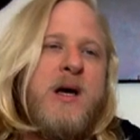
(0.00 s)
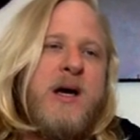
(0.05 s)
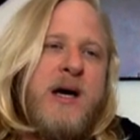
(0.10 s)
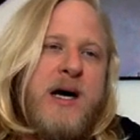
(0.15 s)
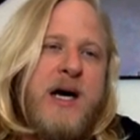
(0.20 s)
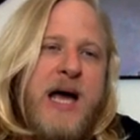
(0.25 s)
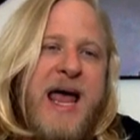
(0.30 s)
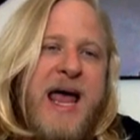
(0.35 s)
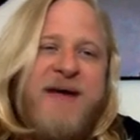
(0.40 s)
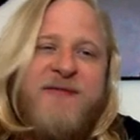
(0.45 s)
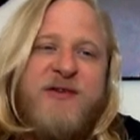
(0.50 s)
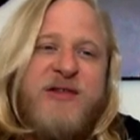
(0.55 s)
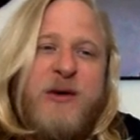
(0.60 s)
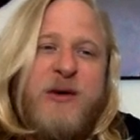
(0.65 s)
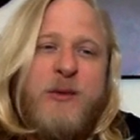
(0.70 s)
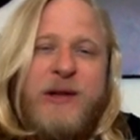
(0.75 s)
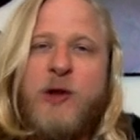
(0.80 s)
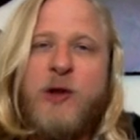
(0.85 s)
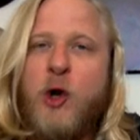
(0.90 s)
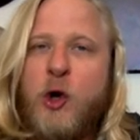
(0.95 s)

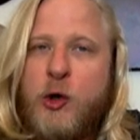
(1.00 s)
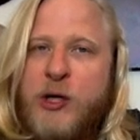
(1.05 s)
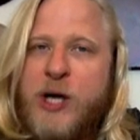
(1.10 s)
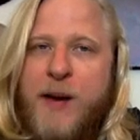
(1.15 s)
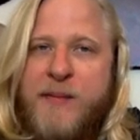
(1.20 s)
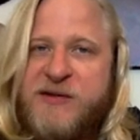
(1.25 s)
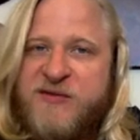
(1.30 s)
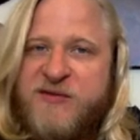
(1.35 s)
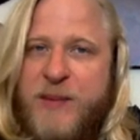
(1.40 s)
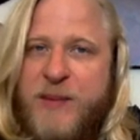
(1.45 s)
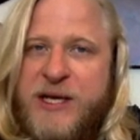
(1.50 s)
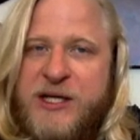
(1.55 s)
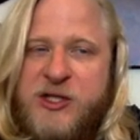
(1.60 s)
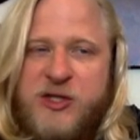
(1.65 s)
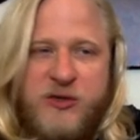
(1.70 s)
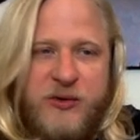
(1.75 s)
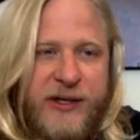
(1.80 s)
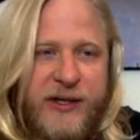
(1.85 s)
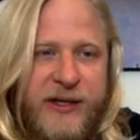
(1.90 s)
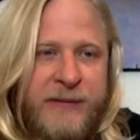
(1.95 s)
Everything we learn comes from
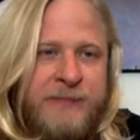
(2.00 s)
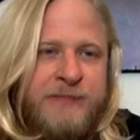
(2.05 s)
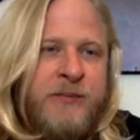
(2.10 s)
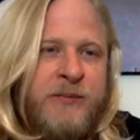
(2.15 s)
history.